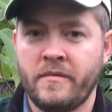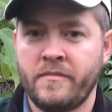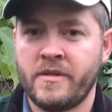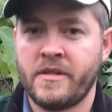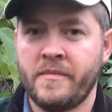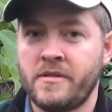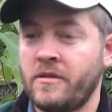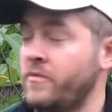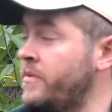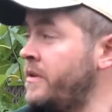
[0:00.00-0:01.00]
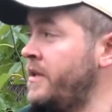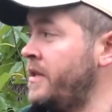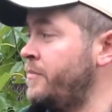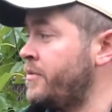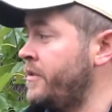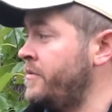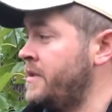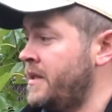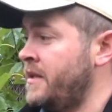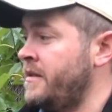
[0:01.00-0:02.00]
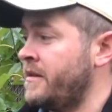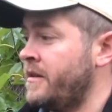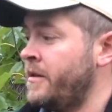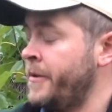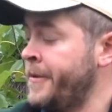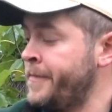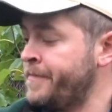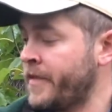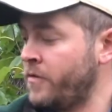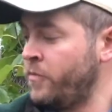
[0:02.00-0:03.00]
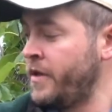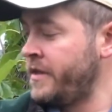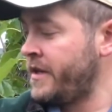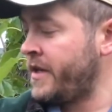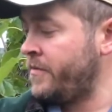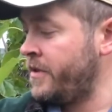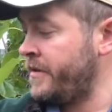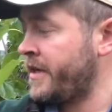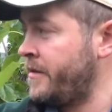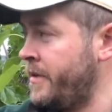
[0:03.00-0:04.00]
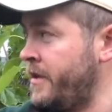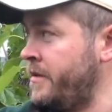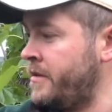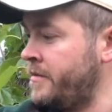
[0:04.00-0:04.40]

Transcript: persimmons don't really need pruned either. One thing I would recommend,